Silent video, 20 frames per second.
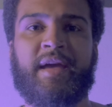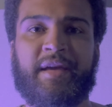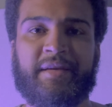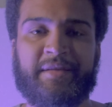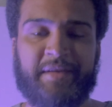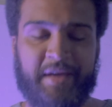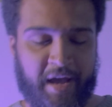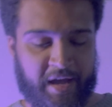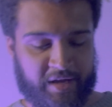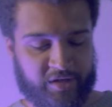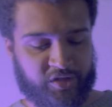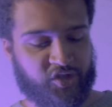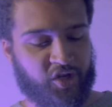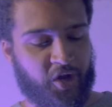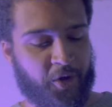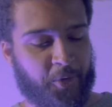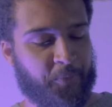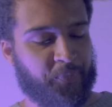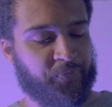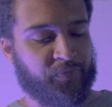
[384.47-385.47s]
Yeah,
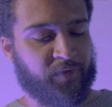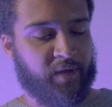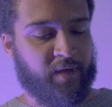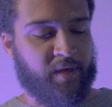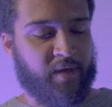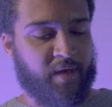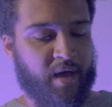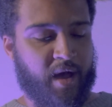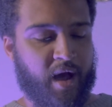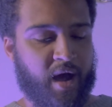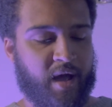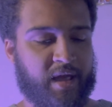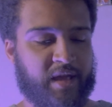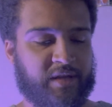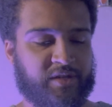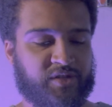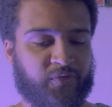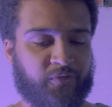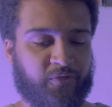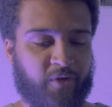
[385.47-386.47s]
so
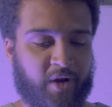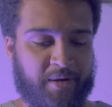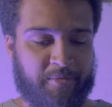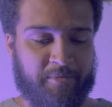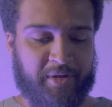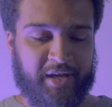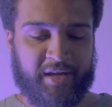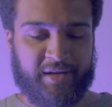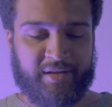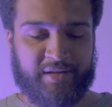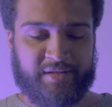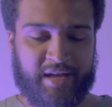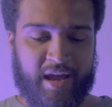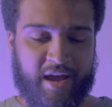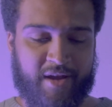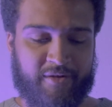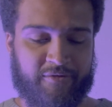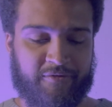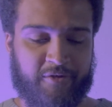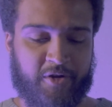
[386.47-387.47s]
it's fun because
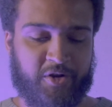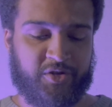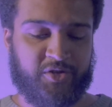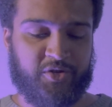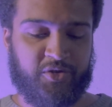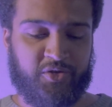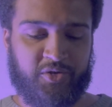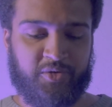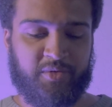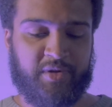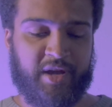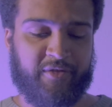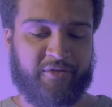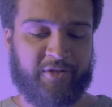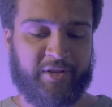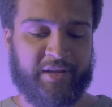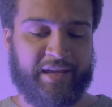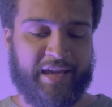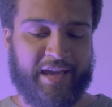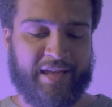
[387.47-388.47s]
at first you do
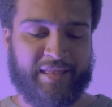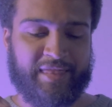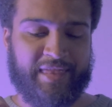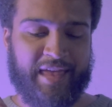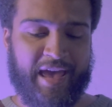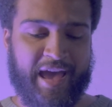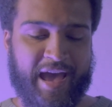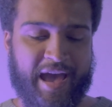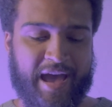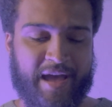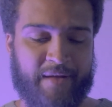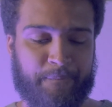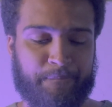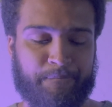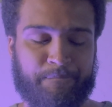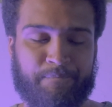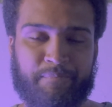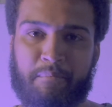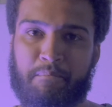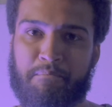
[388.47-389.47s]
definitely get that
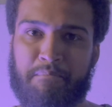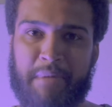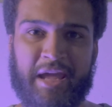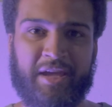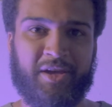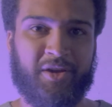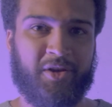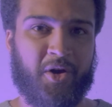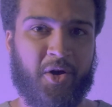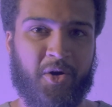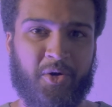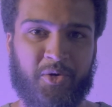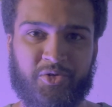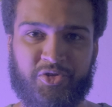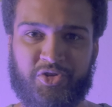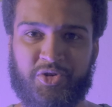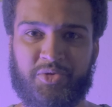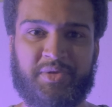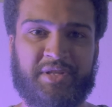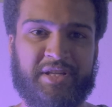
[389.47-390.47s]
mango
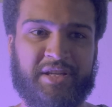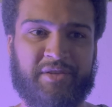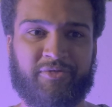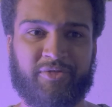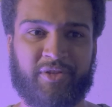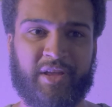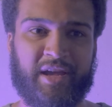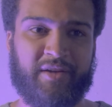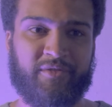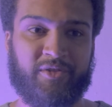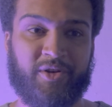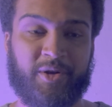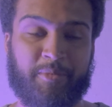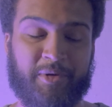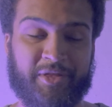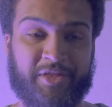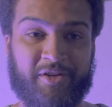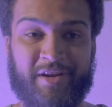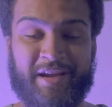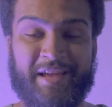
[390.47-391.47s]
juicy flavor,
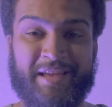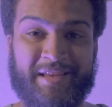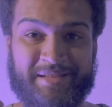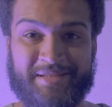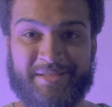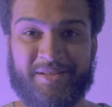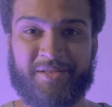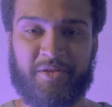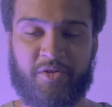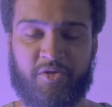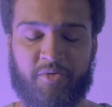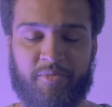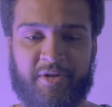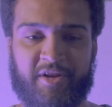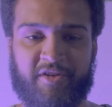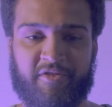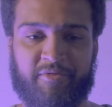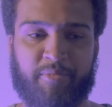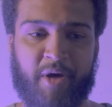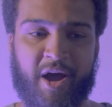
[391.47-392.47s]
but there is a little bit
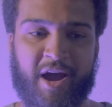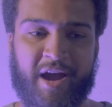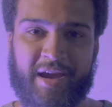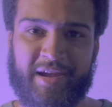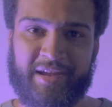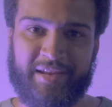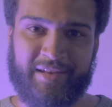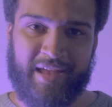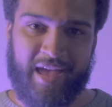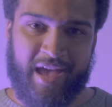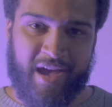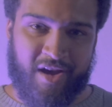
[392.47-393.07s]
of pine